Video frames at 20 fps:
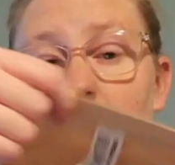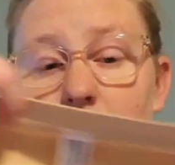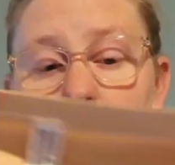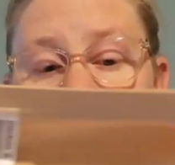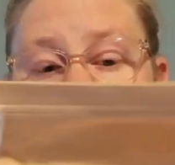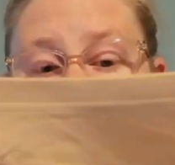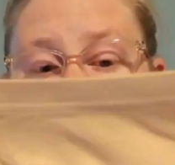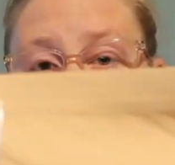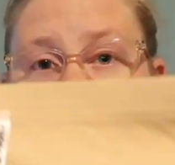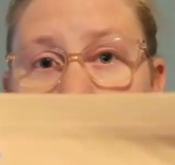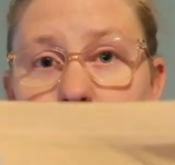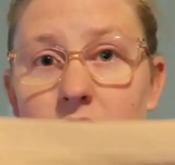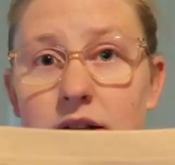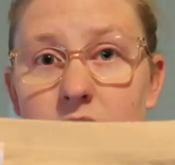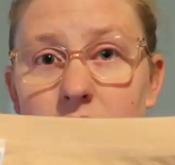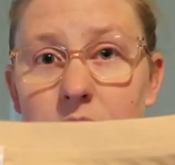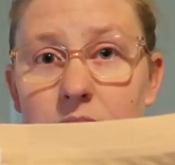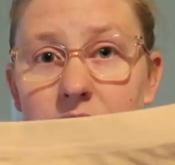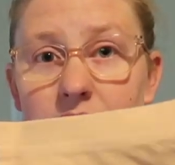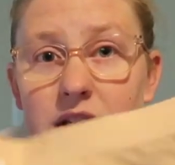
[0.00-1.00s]
and it's
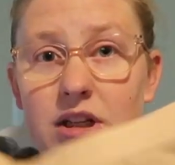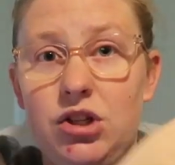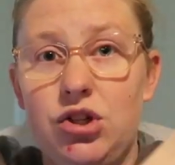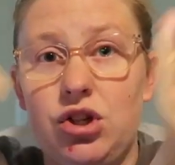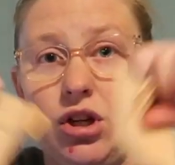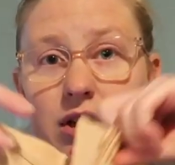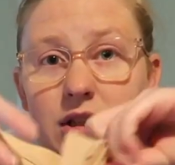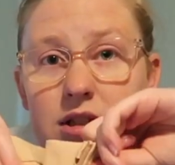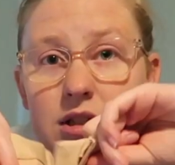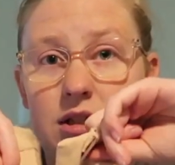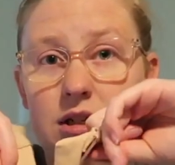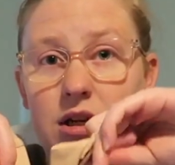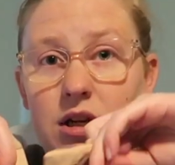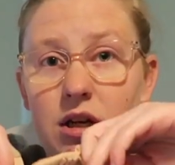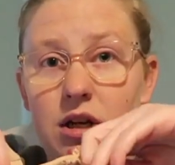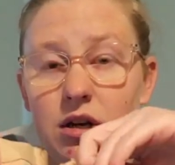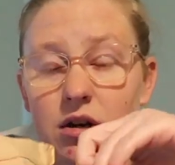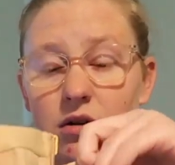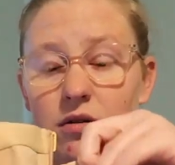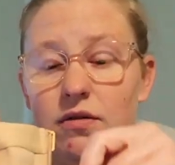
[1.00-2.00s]
simply just
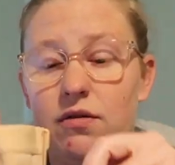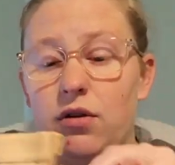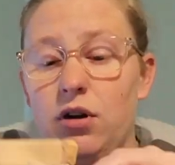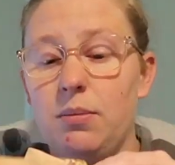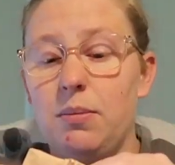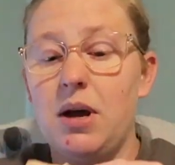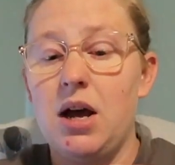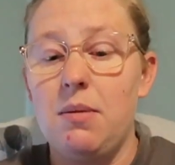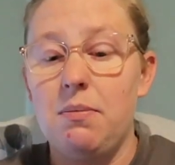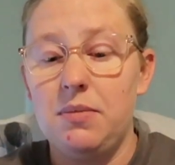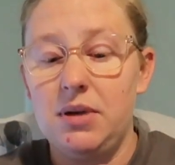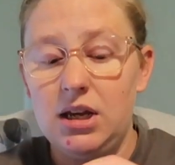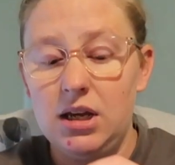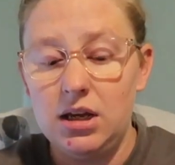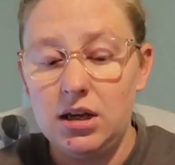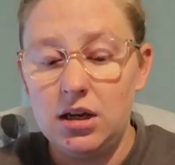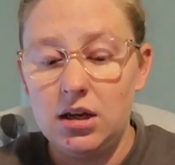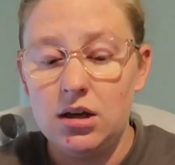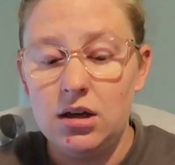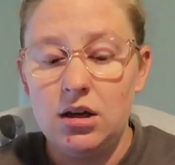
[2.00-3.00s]
for pumping.
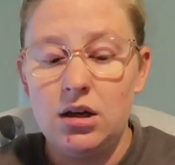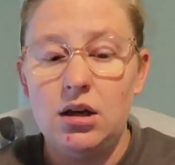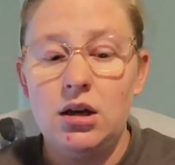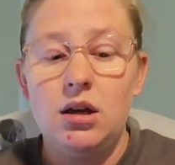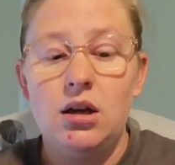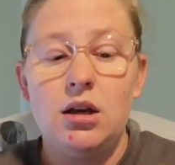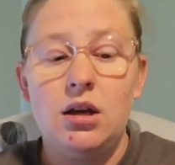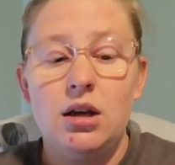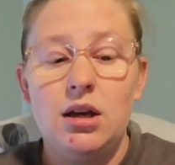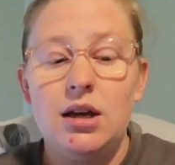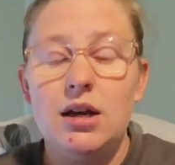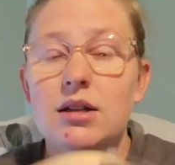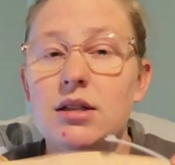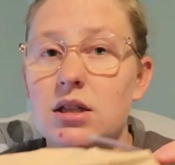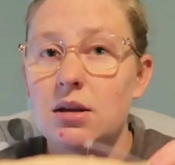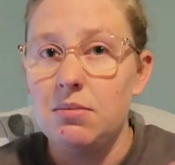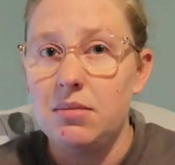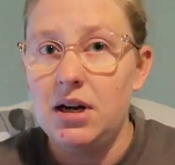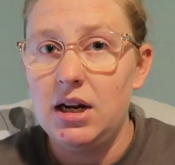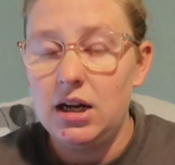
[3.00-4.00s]
It's a
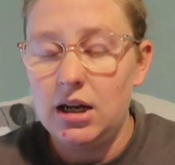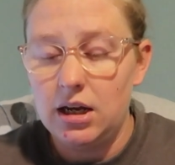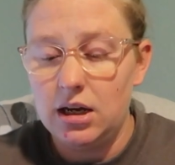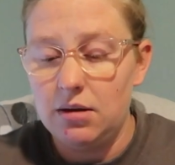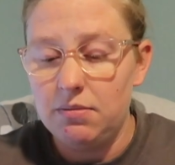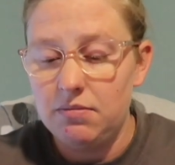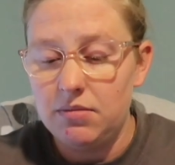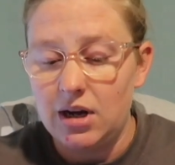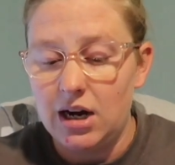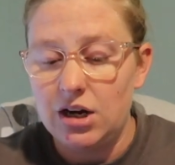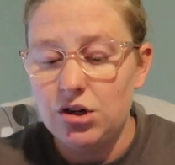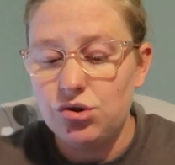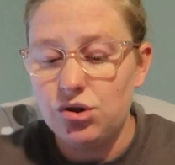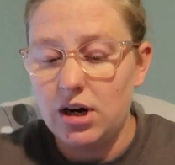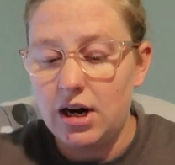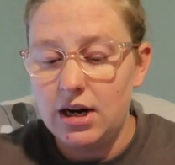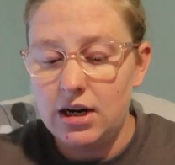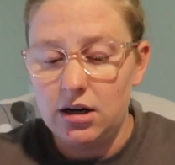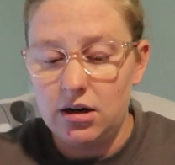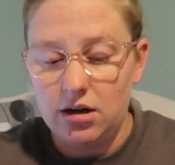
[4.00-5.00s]
medium. I
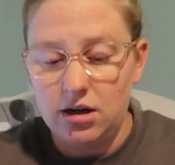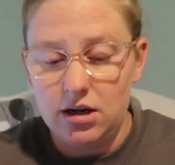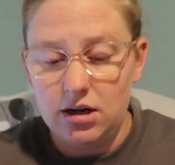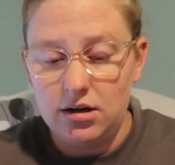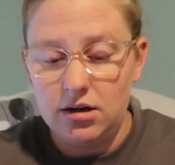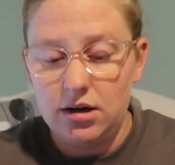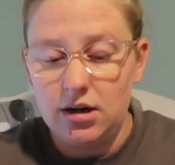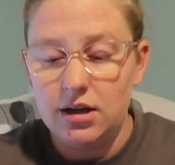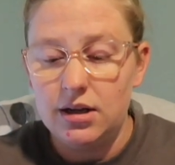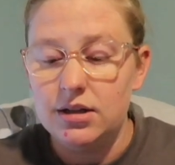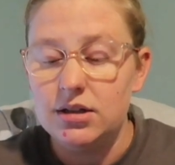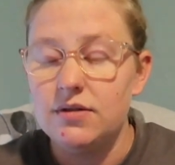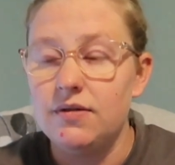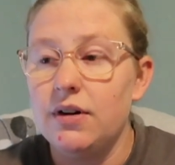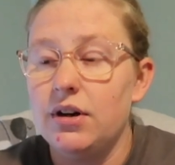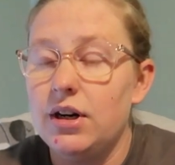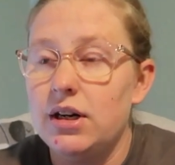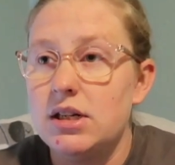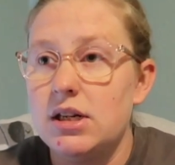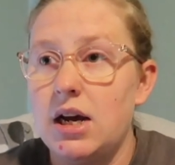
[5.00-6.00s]
tried it on. It's
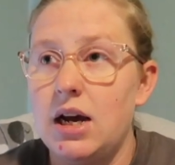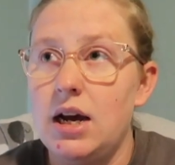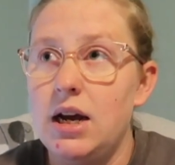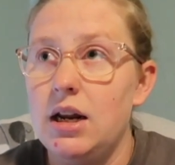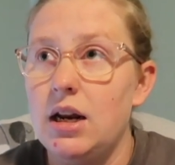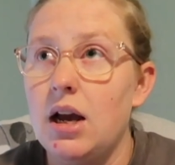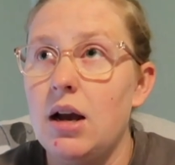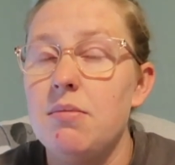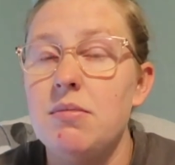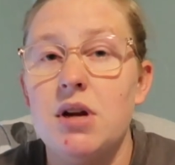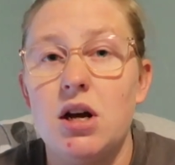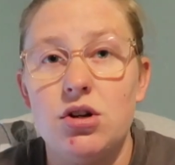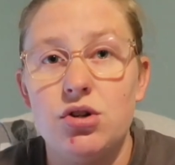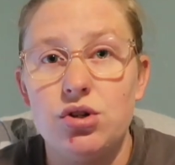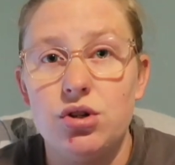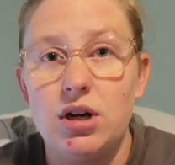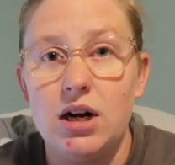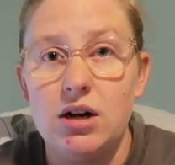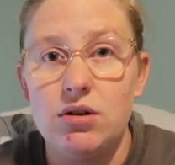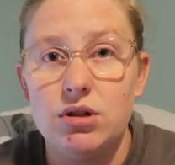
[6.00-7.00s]
very tight. I'm not
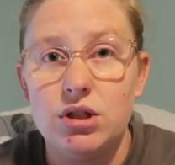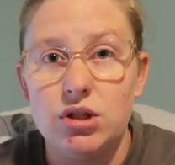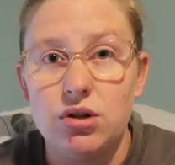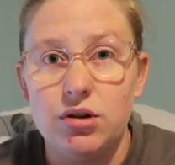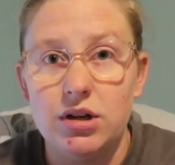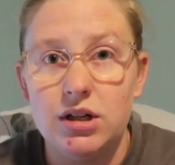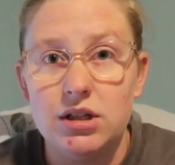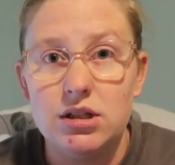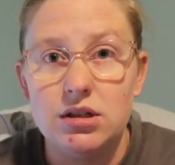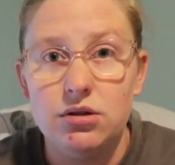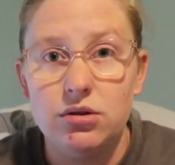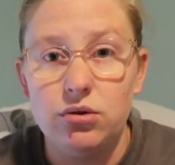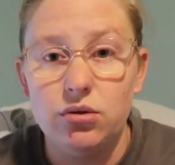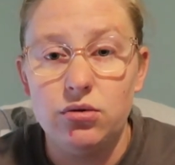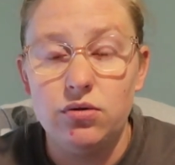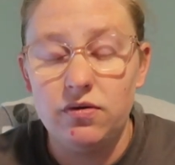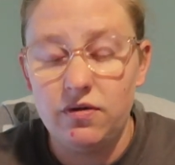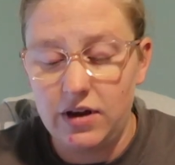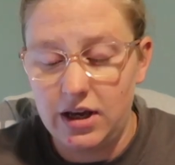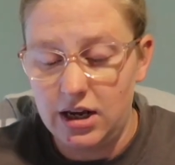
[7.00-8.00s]
sure how it's going to
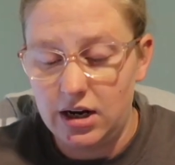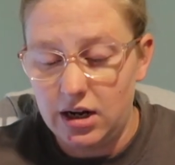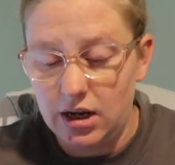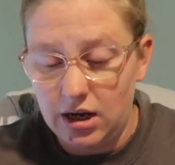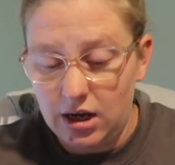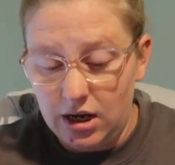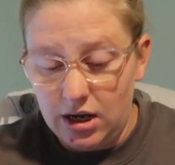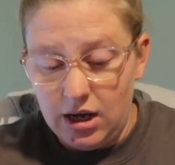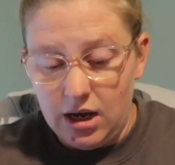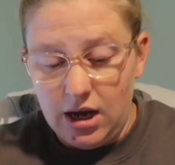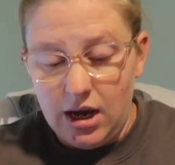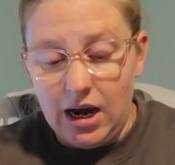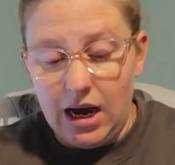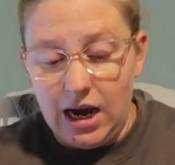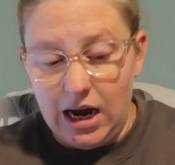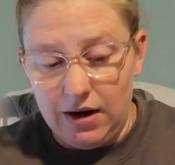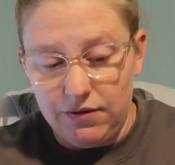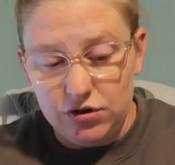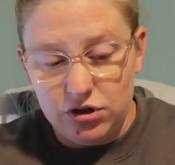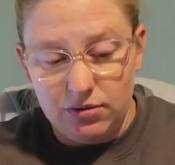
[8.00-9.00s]
fit
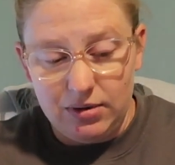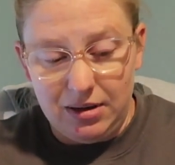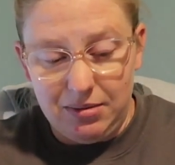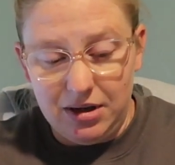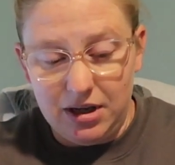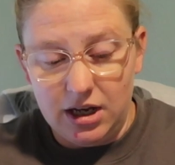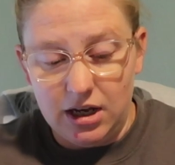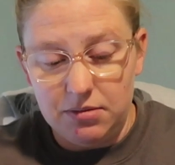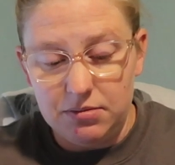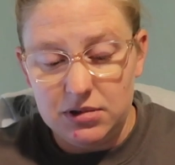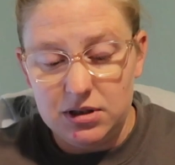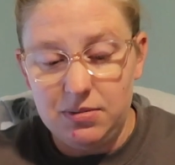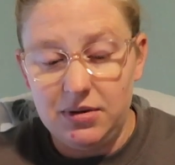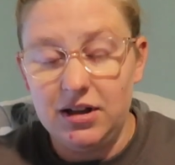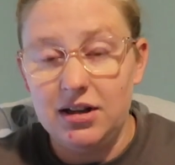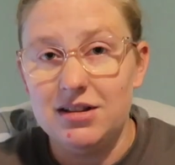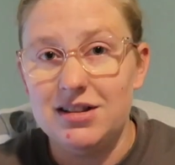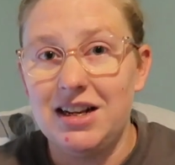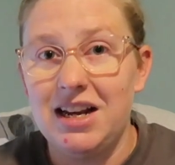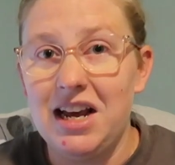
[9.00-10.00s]
after baby comes
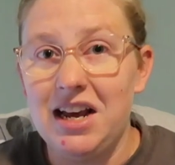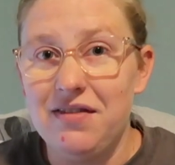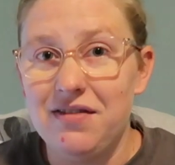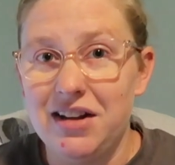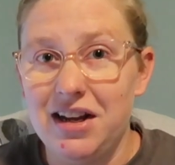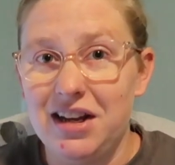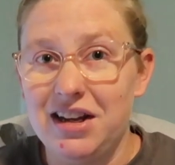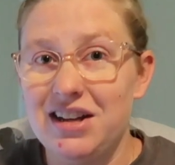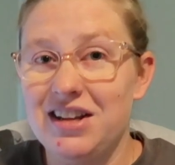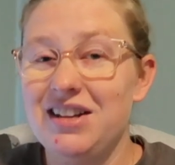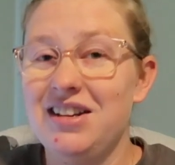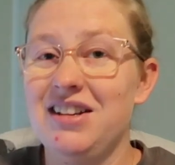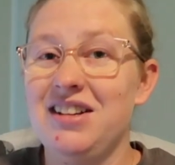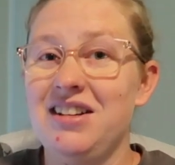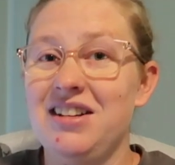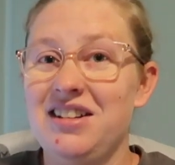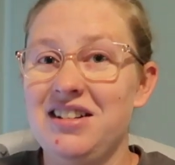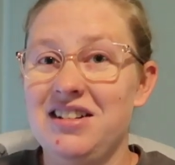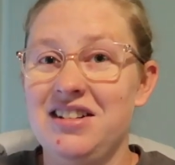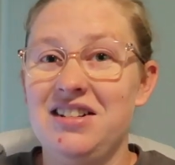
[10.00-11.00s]
because I have like
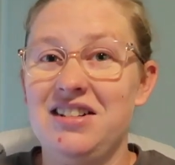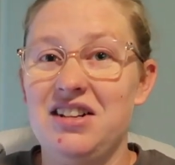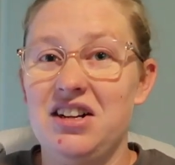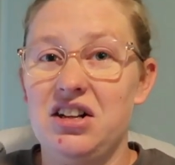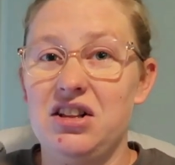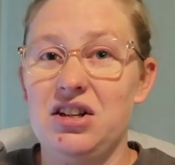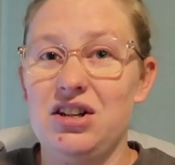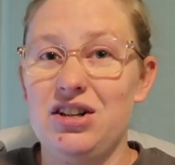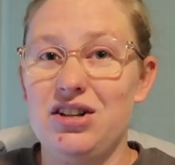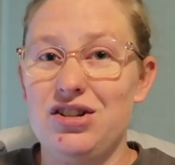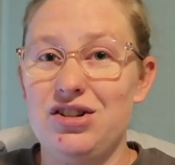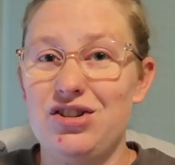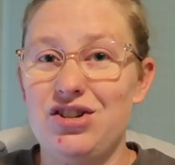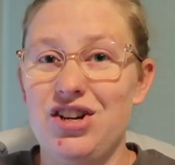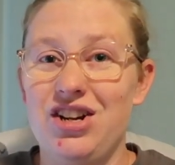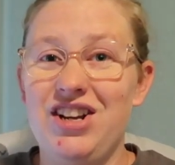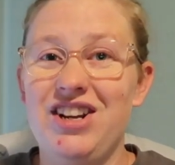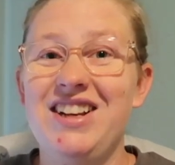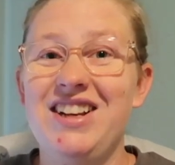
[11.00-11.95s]
a large